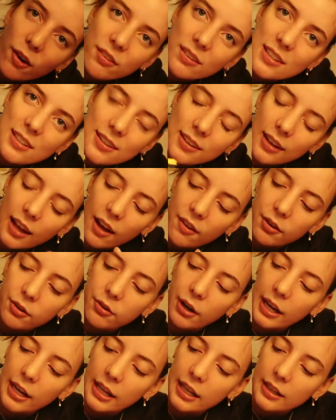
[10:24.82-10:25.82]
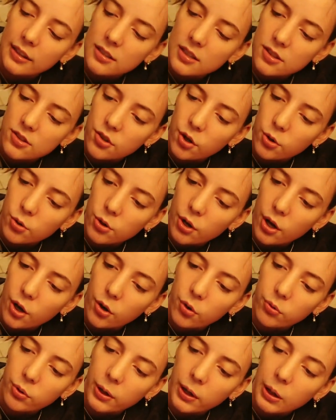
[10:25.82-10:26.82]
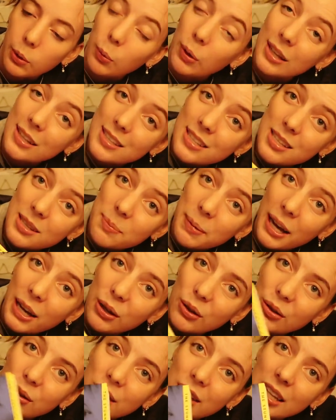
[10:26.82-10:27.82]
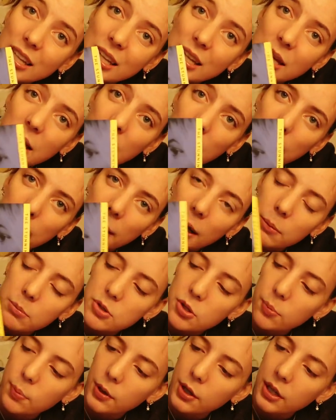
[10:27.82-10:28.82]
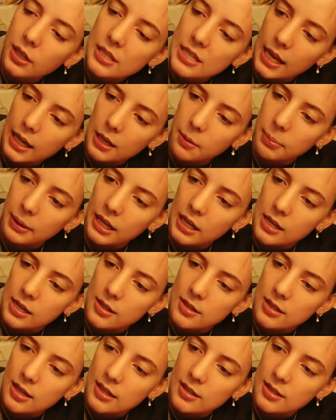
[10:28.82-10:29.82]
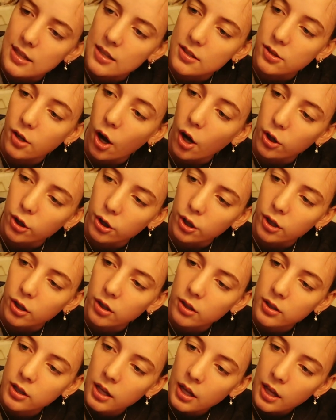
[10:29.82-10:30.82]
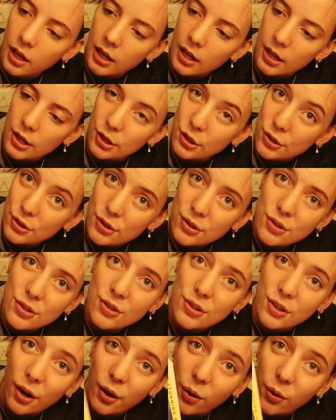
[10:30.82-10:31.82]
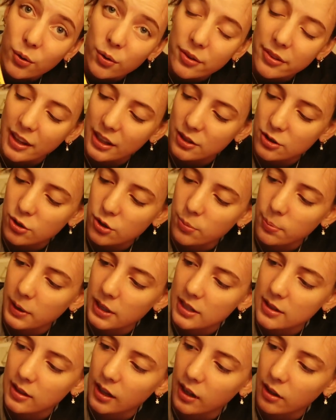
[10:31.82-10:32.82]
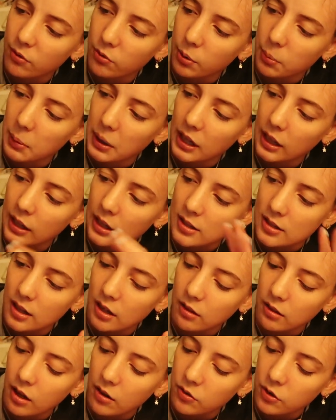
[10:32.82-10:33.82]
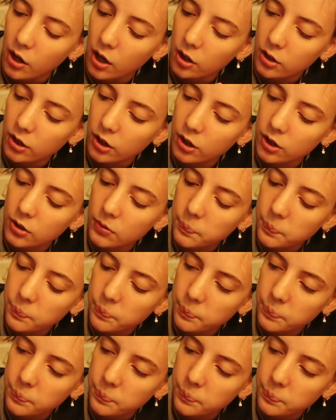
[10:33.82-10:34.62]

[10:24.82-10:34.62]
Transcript: obviously haven't read it, don't know really what it's about, but I'm super excited because it says Gone Girl. So that's super exciting for me because I love Gone Girl.